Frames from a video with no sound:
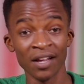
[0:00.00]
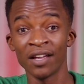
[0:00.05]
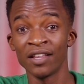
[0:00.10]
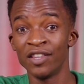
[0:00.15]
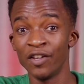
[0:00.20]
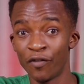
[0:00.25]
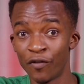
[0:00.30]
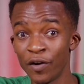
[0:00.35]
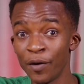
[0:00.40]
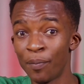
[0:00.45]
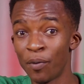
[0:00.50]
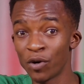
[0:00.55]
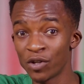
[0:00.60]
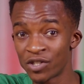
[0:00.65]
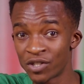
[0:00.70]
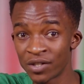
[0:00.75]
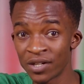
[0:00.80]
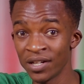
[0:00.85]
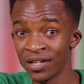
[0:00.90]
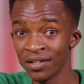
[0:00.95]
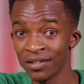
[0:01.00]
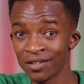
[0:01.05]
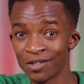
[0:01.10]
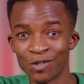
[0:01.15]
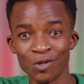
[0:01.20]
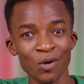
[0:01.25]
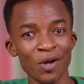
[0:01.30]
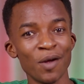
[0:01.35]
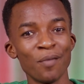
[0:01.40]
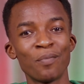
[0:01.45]
the FreePods 3
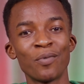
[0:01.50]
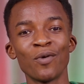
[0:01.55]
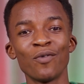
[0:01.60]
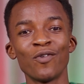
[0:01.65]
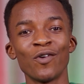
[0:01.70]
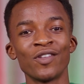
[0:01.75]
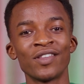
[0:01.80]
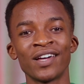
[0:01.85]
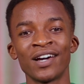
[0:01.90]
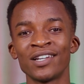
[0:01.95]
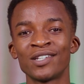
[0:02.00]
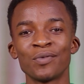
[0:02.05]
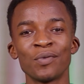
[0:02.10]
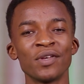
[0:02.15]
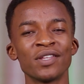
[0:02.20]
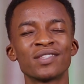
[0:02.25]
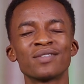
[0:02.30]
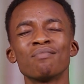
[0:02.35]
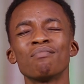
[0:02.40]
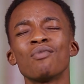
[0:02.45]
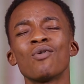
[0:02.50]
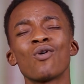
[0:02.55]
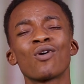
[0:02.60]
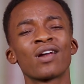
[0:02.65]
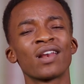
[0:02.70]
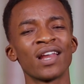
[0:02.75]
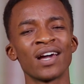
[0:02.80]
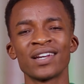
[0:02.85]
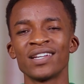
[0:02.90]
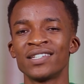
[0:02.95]
do improve on that with more
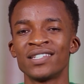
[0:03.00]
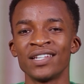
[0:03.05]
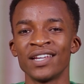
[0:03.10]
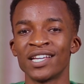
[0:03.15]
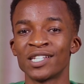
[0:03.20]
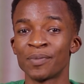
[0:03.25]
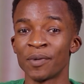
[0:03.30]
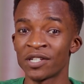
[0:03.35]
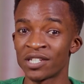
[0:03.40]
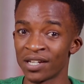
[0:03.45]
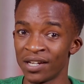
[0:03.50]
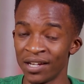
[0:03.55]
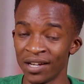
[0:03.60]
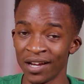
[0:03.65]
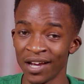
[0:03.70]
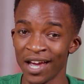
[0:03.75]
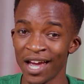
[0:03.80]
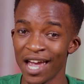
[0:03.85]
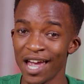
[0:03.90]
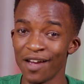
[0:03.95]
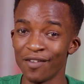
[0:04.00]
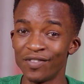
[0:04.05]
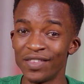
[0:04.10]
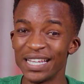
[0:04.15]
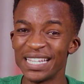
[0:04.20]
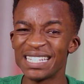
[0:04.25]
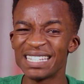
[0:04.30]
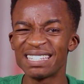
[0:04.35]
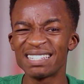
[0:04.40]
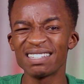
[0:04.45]
clarity, especially if
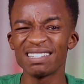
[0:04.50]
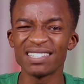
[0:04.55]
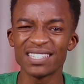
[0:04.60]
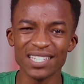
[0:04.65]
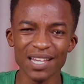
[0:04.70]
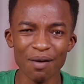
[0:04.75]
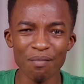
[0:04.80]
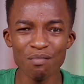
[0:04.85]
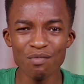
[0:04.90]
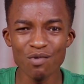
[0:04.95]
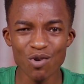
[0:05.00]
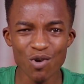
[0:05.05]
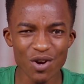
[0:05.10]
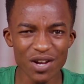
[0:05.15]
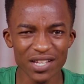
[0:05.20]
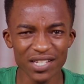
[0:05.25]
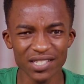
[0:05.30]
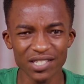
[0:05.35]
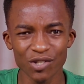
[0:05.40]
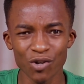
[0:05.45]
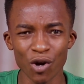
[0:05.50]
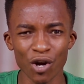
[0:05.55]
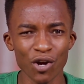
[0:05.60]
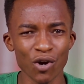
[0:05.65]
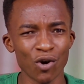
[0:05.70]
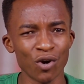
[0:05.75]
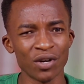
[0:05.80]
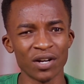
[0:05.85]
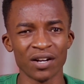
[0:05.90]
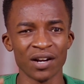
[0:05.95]
there's some noise
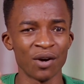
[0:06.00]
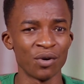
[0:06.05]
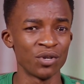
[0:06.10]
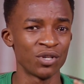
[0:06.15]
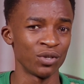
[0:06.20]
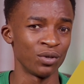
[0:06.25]
going on around